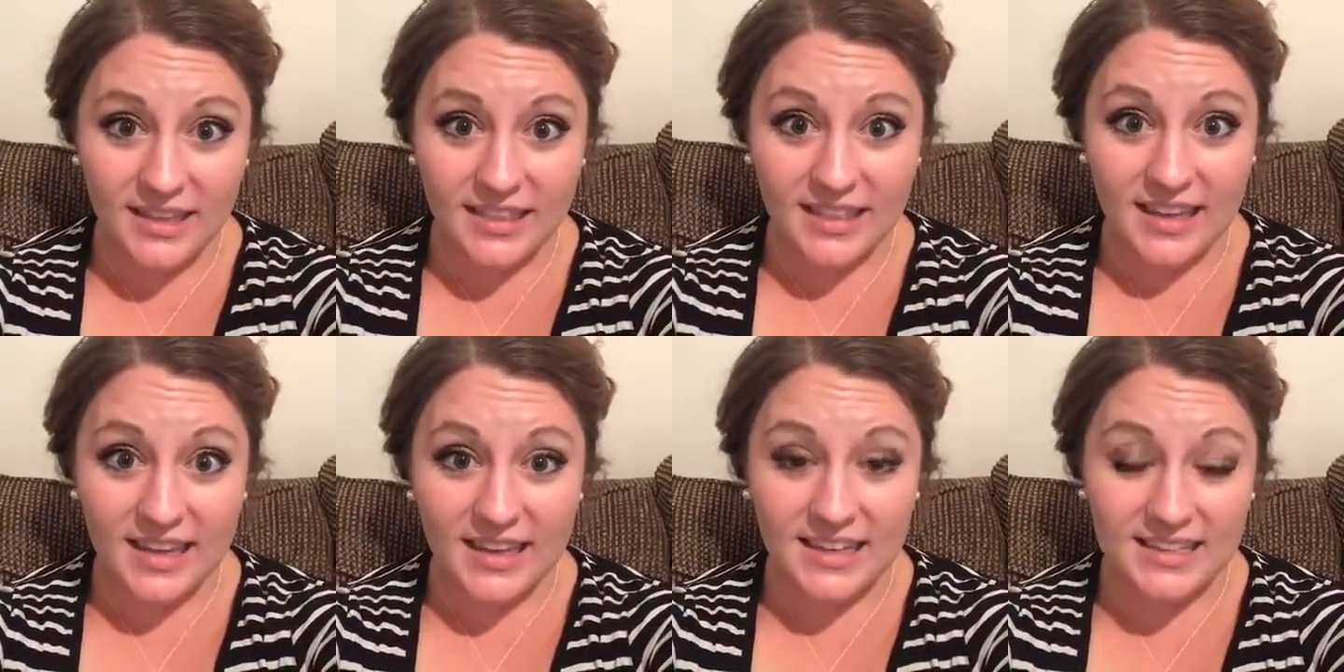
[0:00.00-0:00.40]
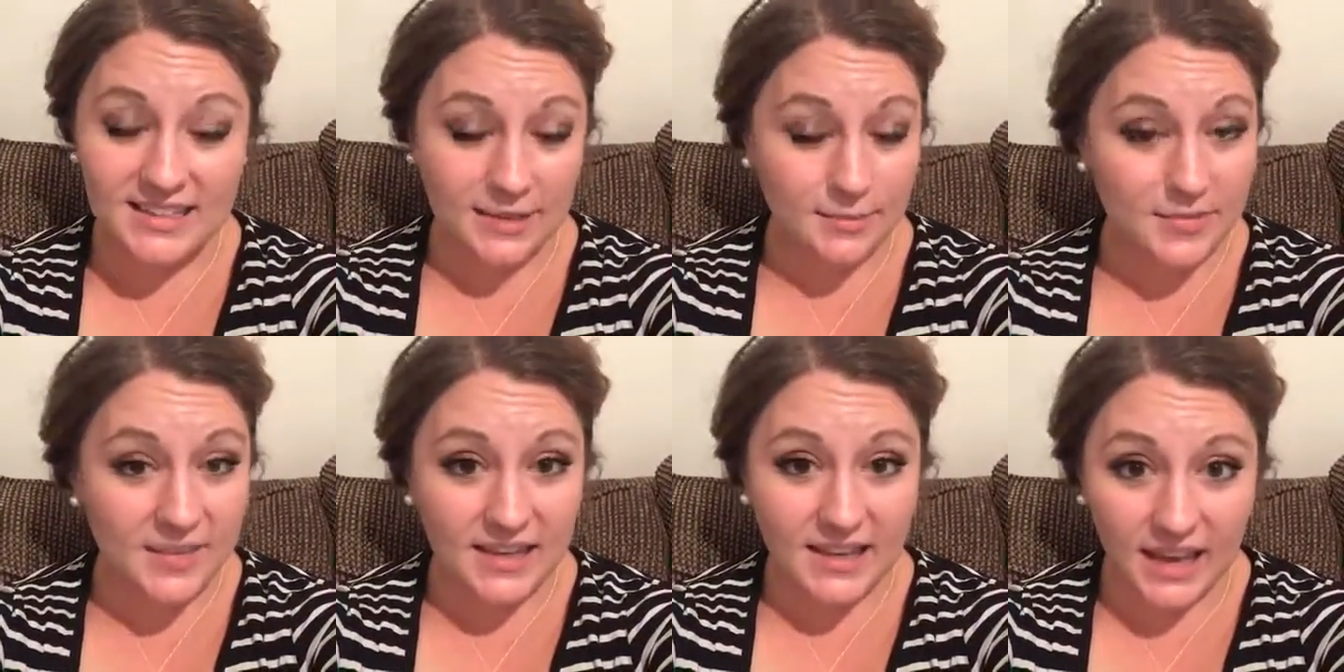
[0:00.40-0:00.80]
that
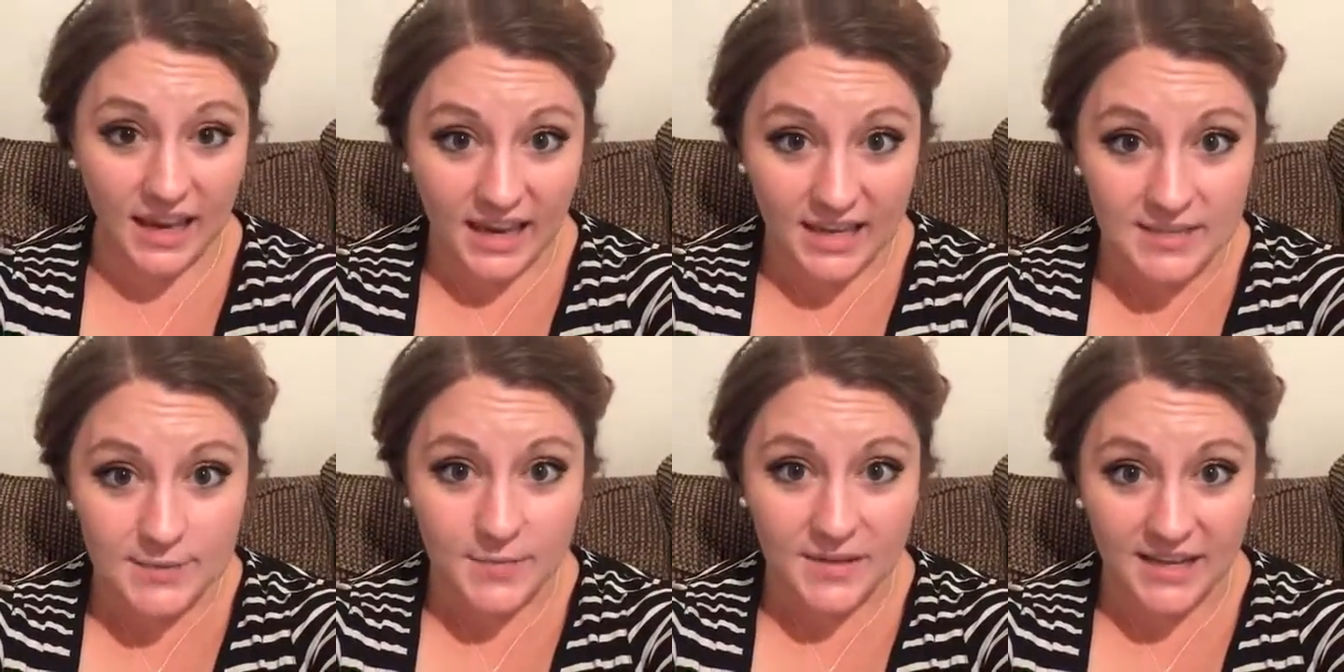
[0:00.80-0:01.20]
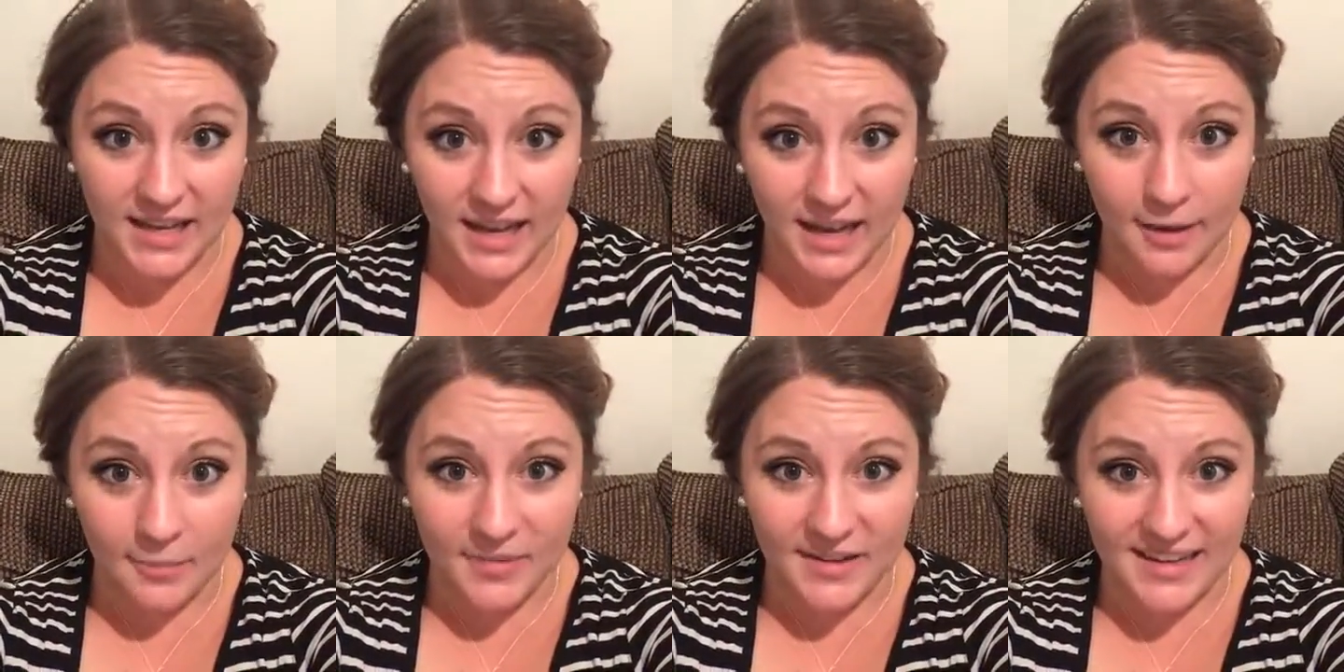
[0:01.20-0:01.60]
something has been
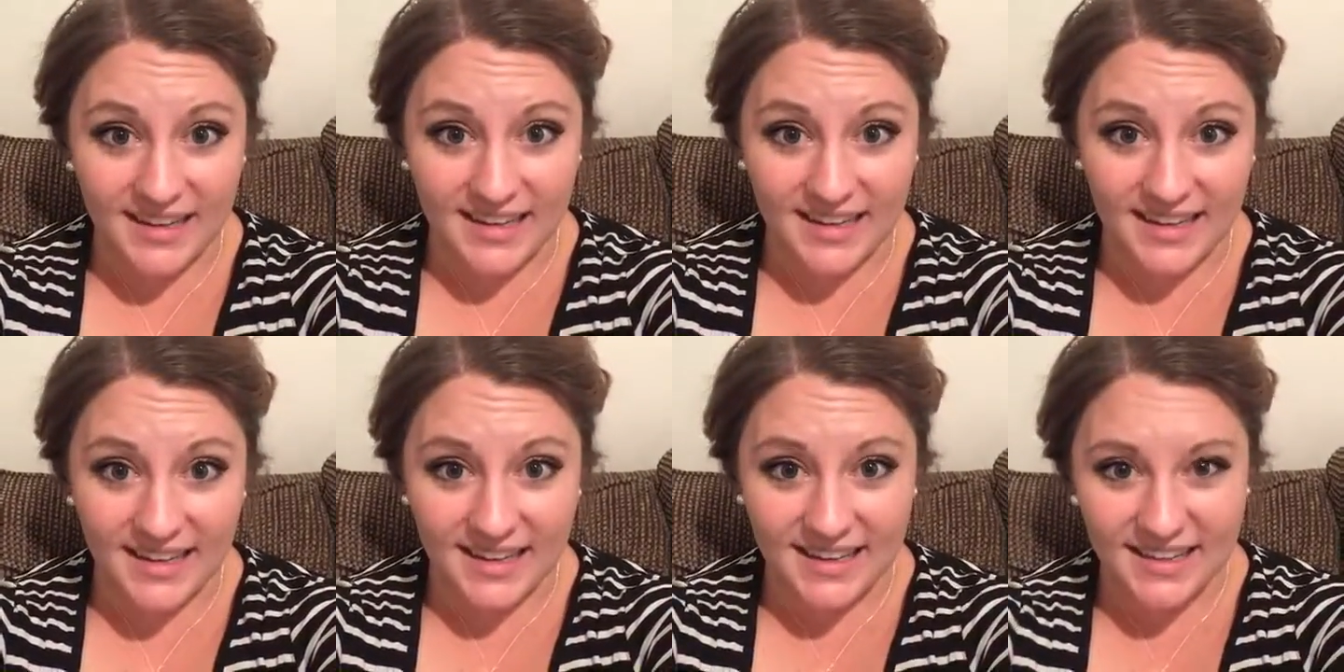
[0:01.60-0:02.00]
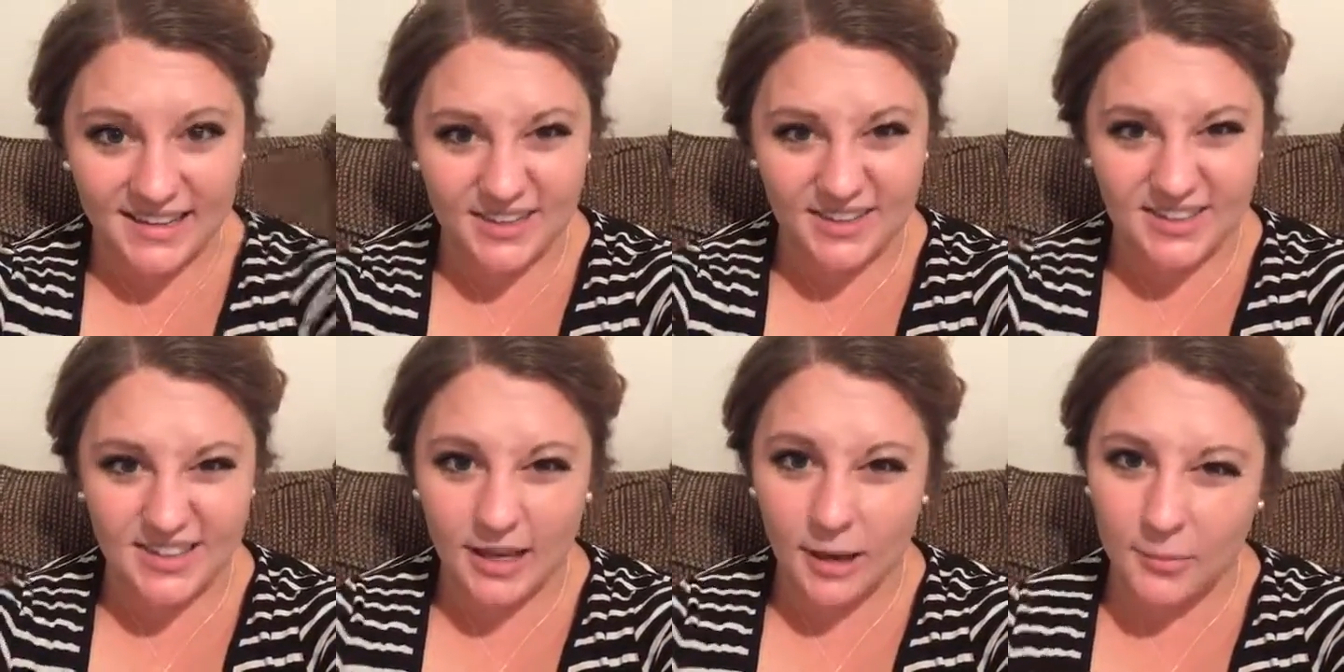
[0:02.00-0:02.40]
happening,
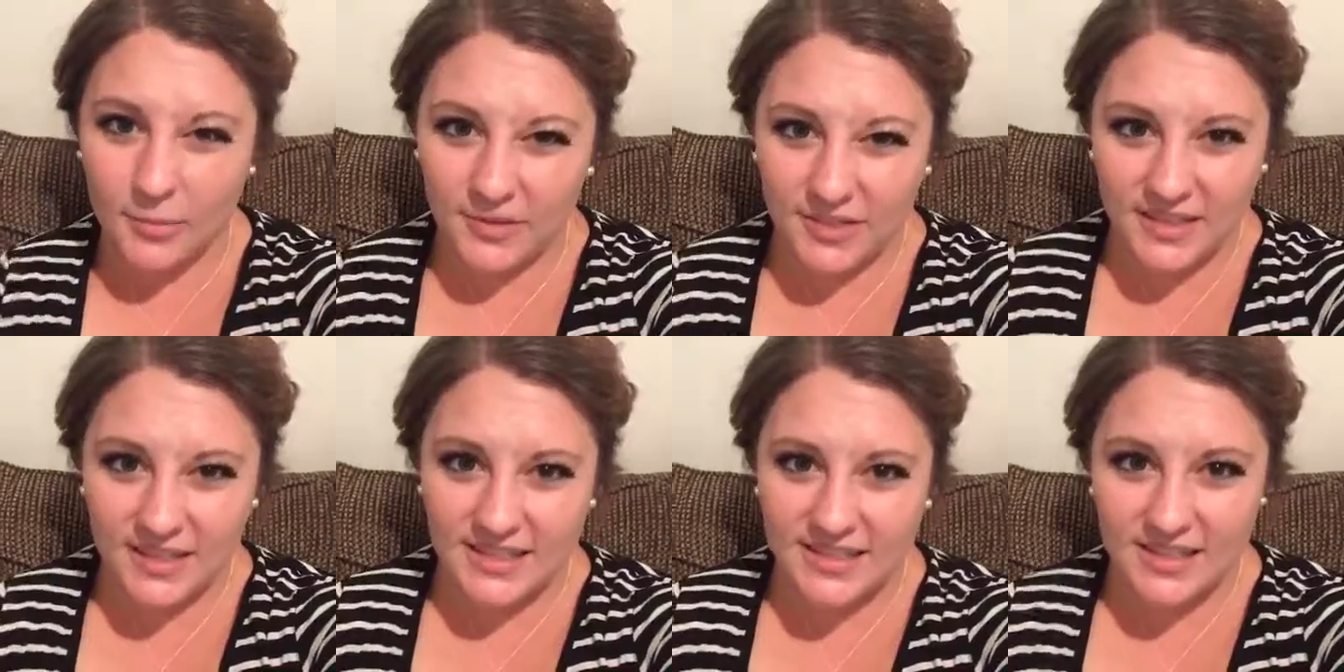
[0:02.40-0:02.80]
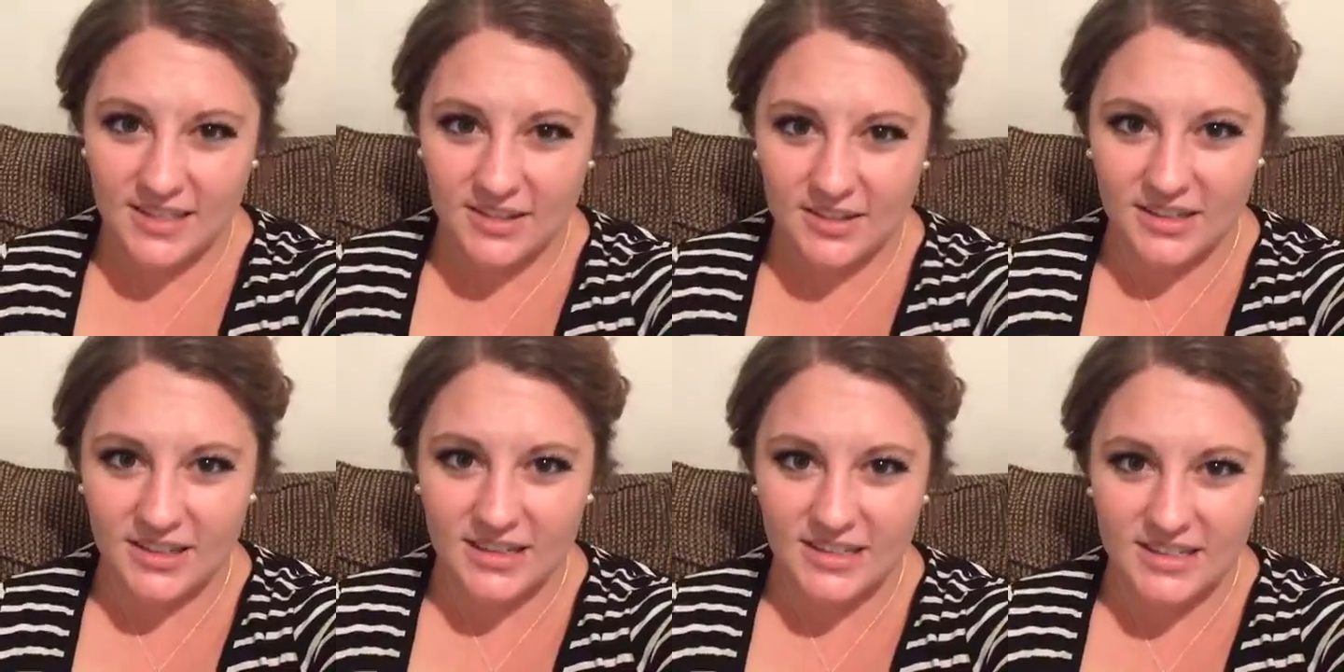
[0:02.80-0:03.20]
there's a couple things that
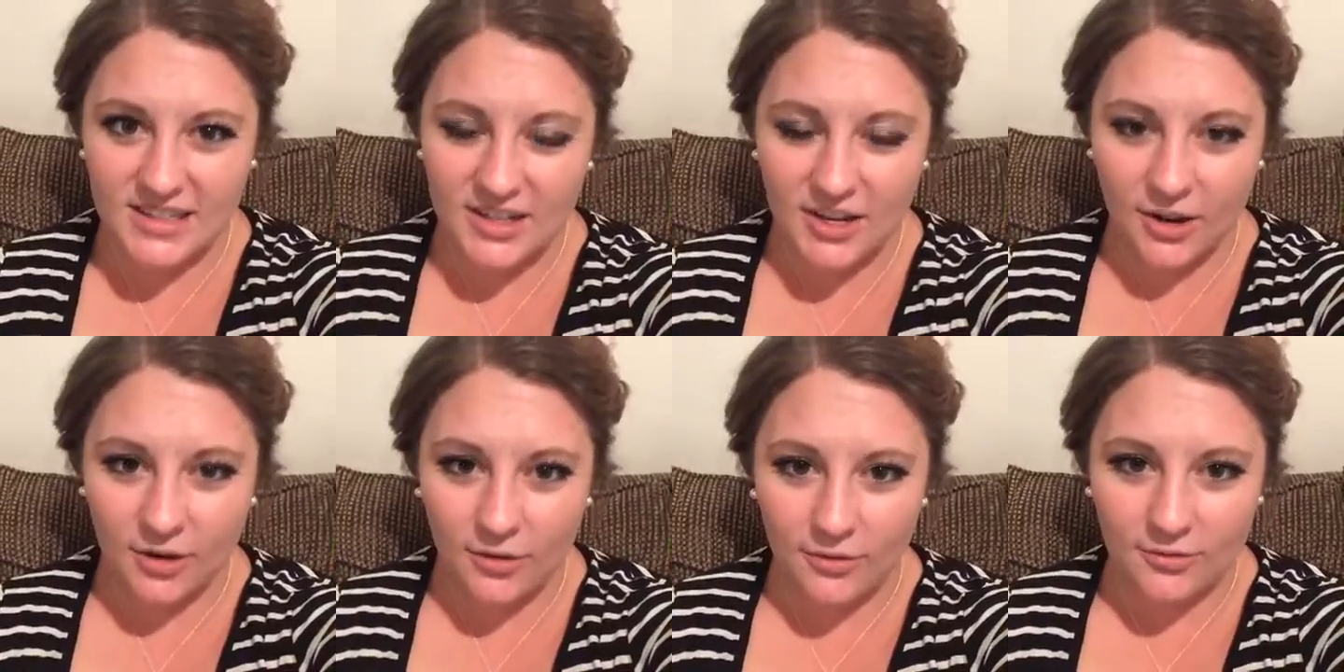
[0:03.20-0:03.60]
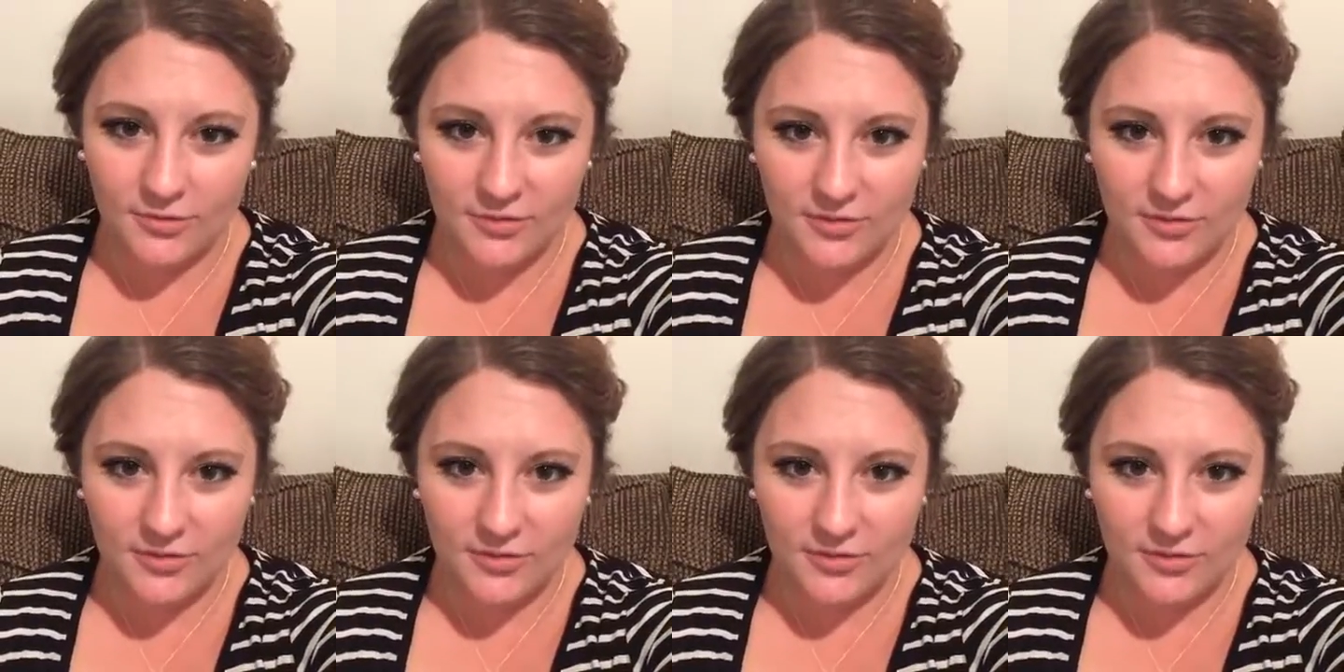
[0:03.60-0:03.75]
you need to know.